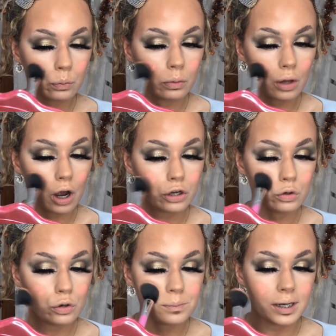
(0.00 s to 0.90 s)
I
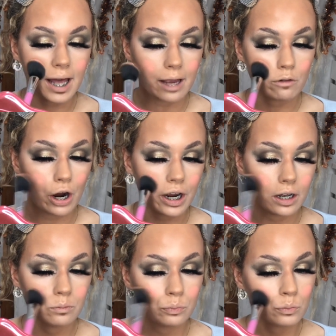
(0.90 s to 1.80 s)
normally
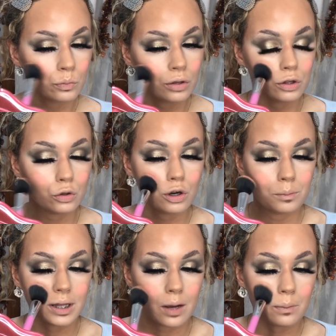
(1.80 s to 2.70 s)

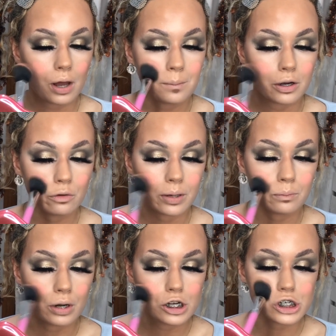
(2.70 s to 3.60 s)
apply my cream
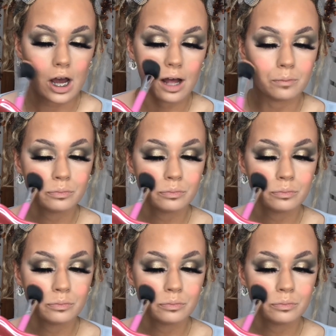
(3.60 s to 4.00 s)
blusher,